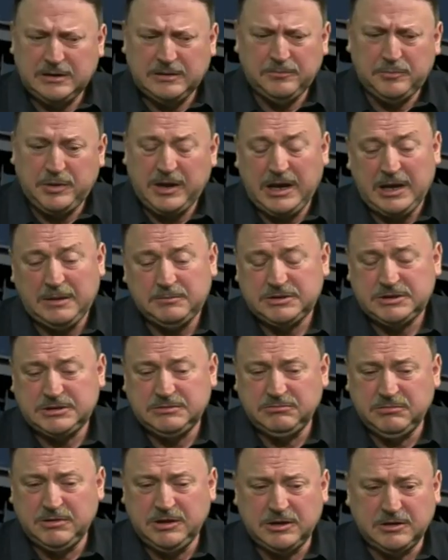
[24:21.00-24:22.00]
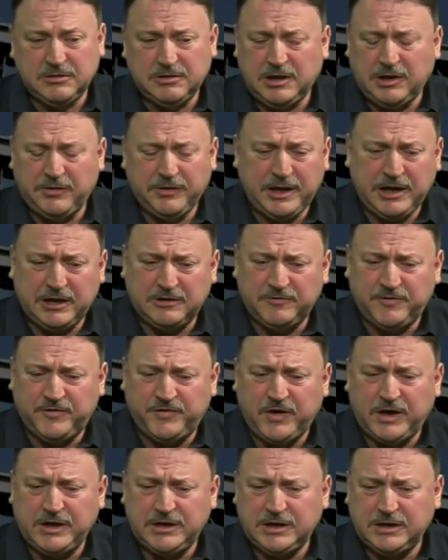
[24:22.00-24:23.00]
clear position on what they would do.
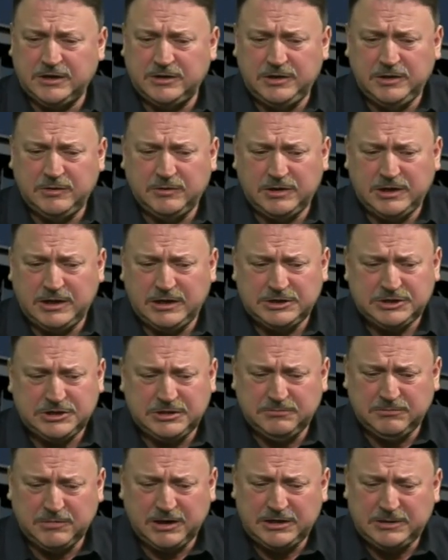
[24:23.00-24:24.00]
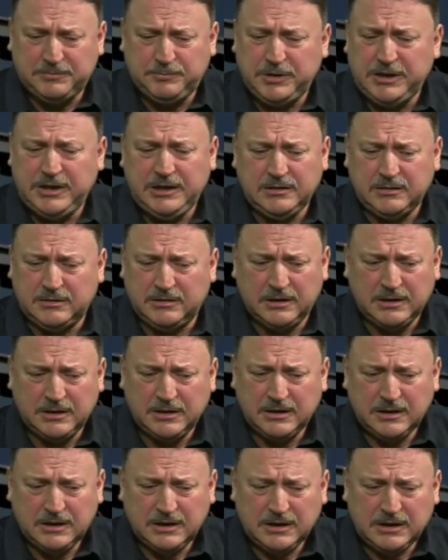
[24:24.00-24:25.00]
Perhaps, you know, going
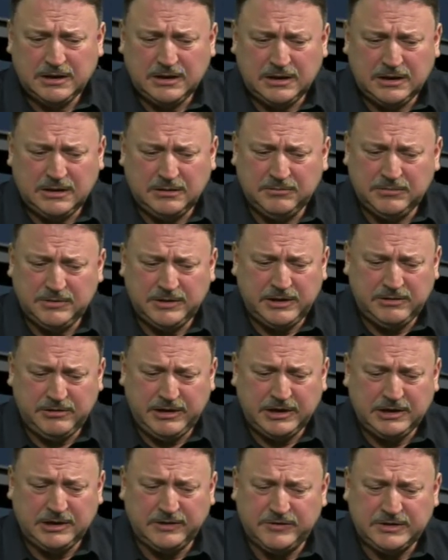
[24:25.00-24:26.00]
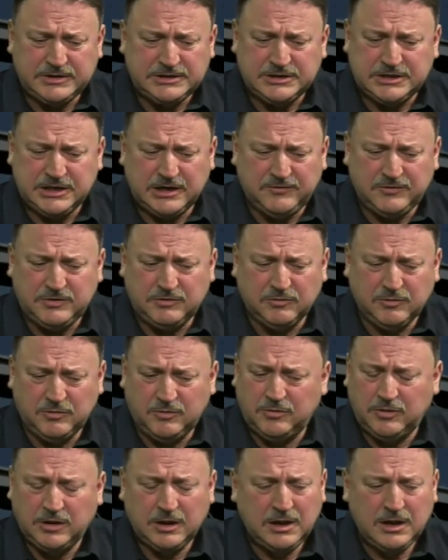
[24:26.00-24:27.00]
out and fighting a new election might
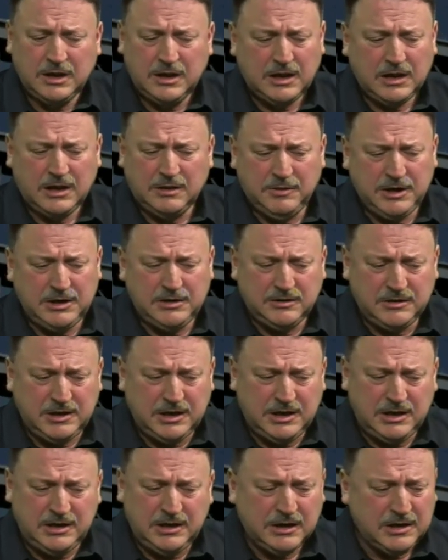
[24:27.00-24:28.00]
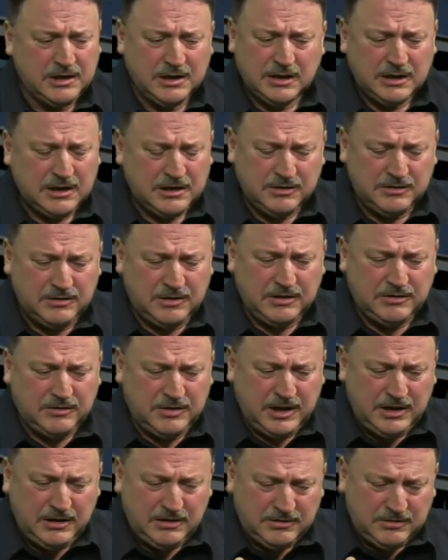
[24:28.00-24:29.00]
appeal. They're activists
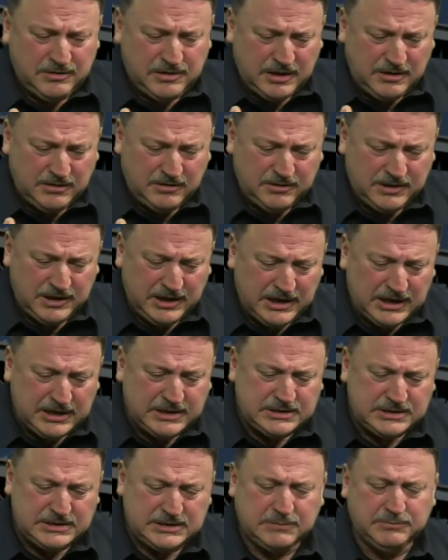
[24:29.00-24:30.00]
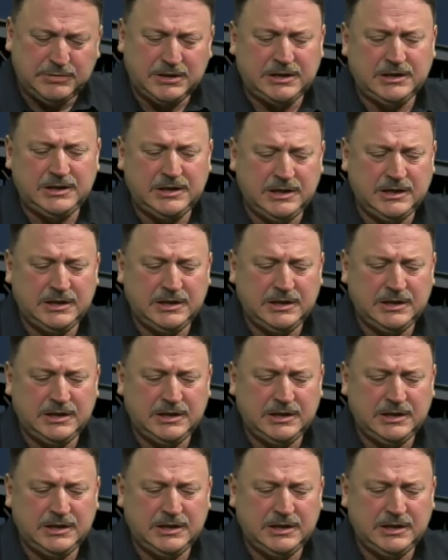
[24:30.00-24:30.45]
after all. I mean, the